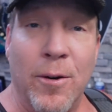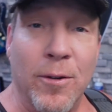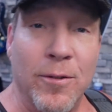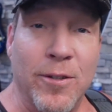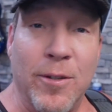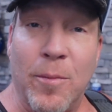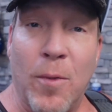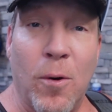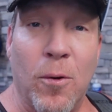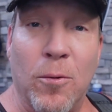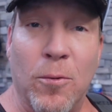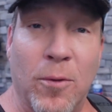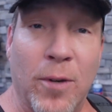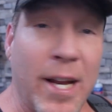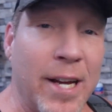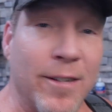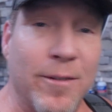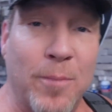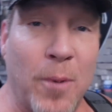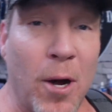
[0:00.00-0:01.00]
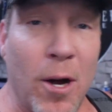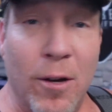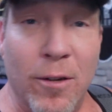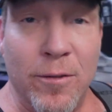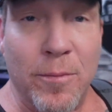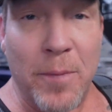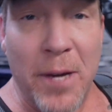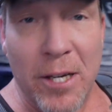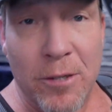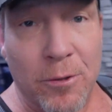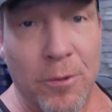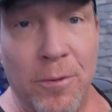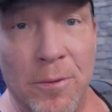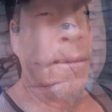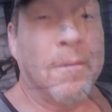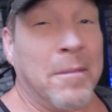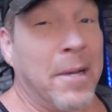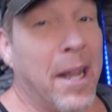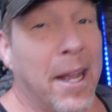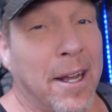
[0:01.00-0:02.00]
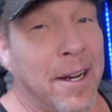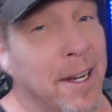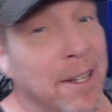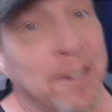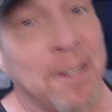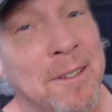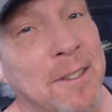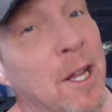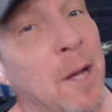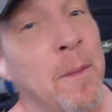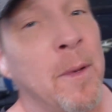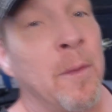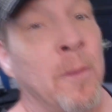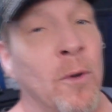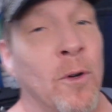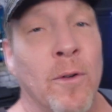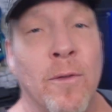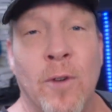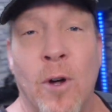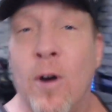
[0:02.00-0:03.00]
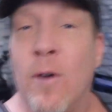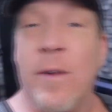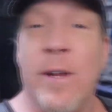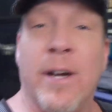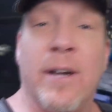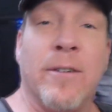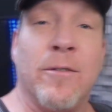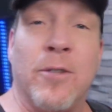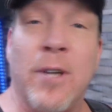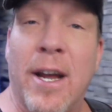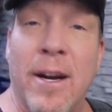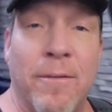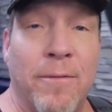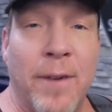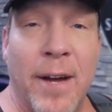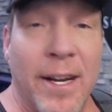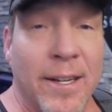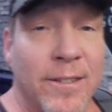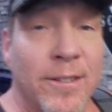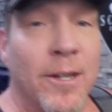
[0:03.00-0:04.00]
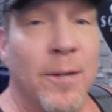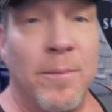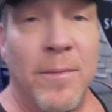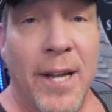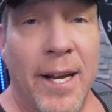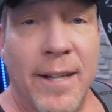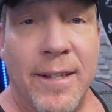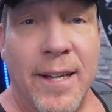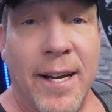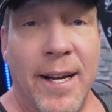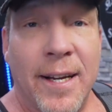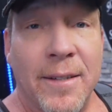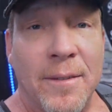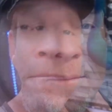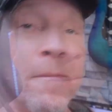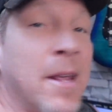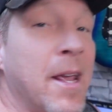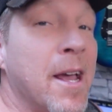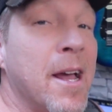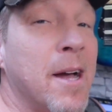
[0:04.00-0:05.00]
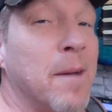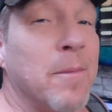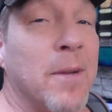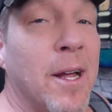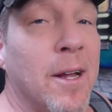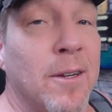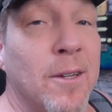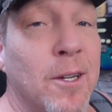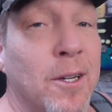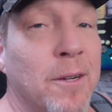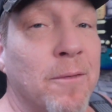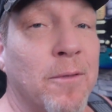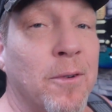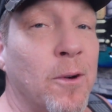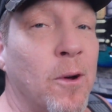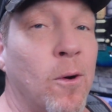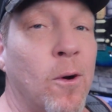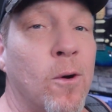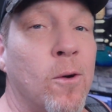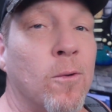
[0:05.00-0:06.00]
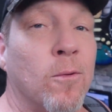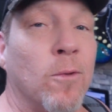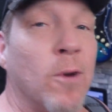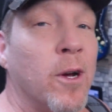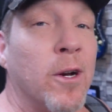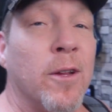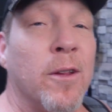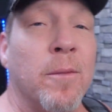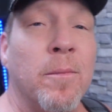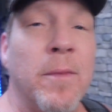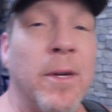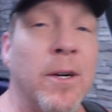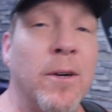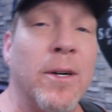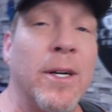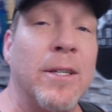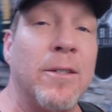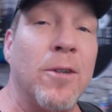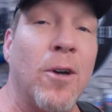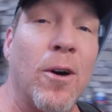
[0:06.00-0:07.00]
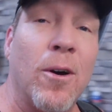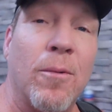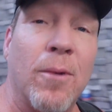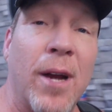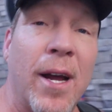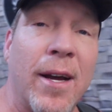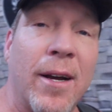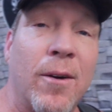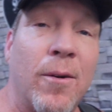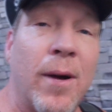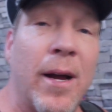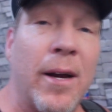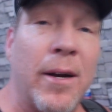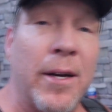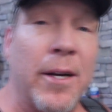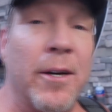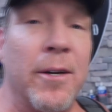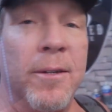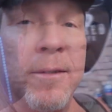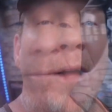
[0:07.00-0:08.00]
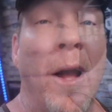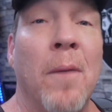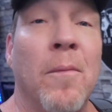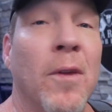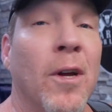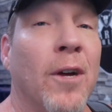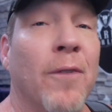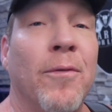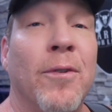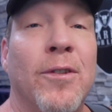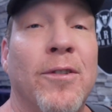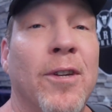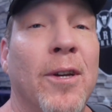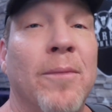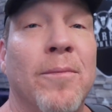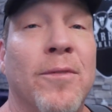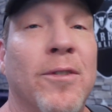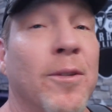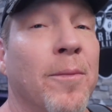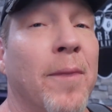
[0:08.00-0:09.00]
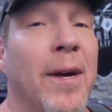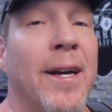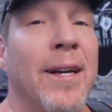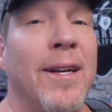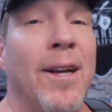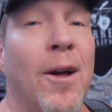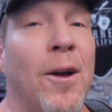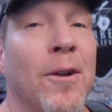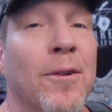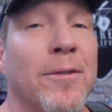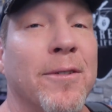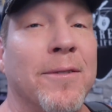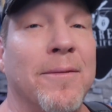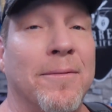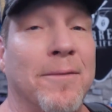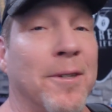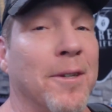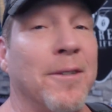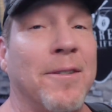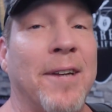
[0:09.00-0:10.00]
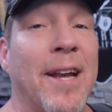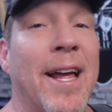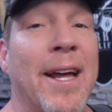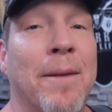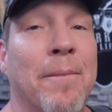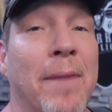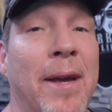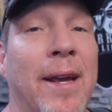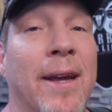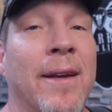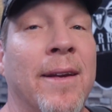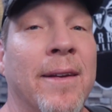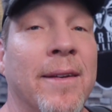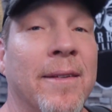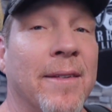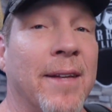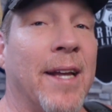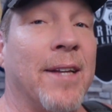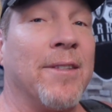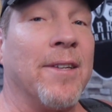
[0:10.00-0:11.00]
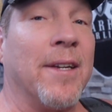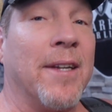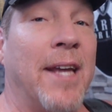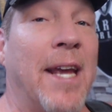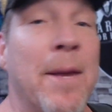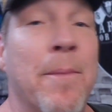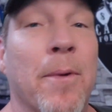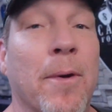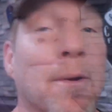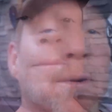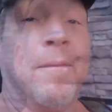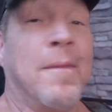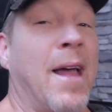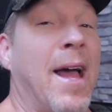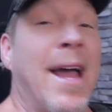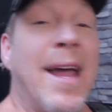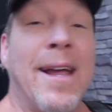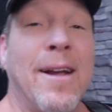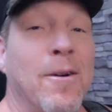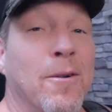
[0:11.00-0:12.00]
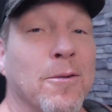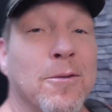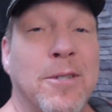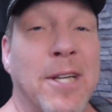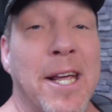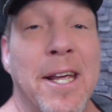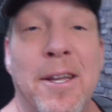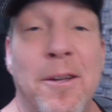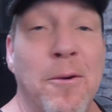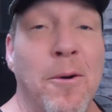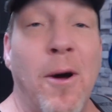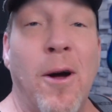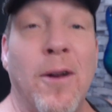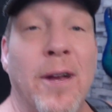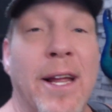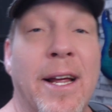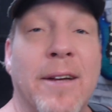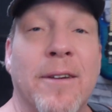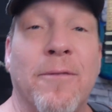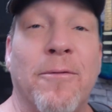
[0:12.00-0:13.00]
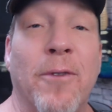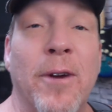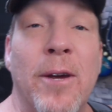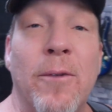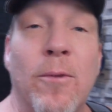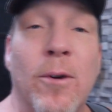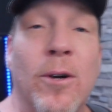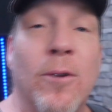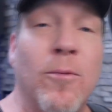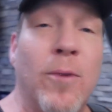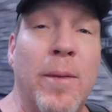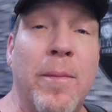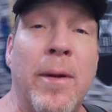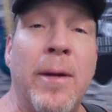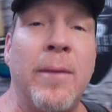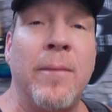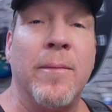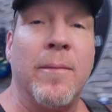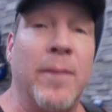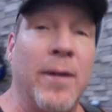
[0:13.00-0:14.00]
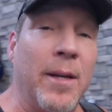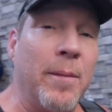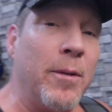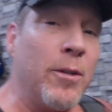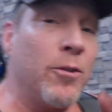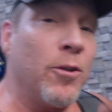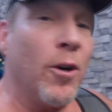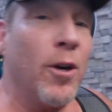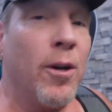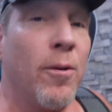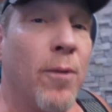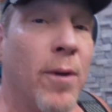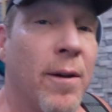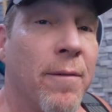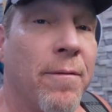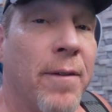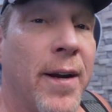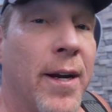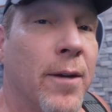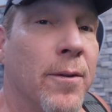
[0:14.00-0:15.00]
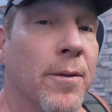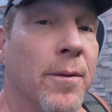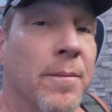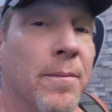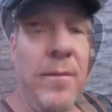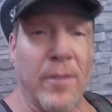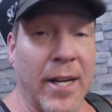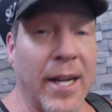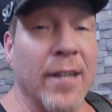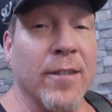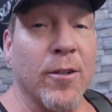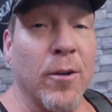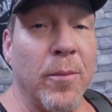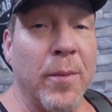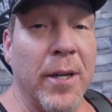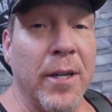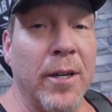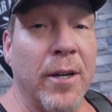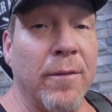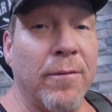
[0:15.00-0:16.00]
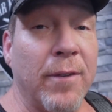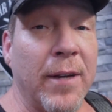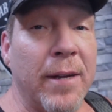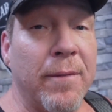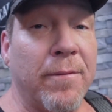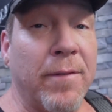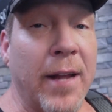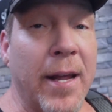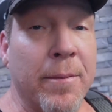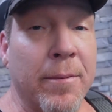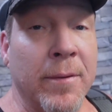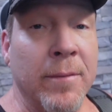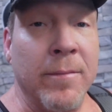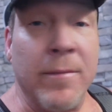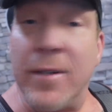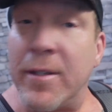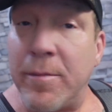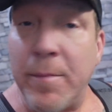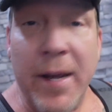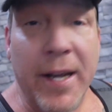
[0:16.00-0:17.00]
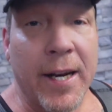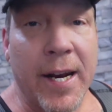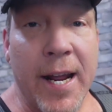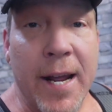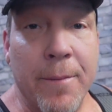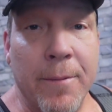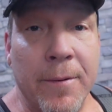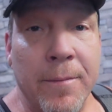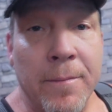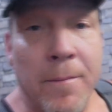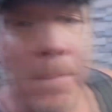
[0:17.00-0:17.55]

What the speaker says: or some old Les Paul special. Yeah, that's a dummy move, go there and try to find something like that. Yeah, I'm not looking for no old run-of-the-mill guitar when I go out here. I'm looking for something somebody lost, just like me. That's a keeper. Now, I ain't gonna take you all out in the free world with me, but let me show you what I found. So that's gonna be enough lip-flapping. Let's make it happen.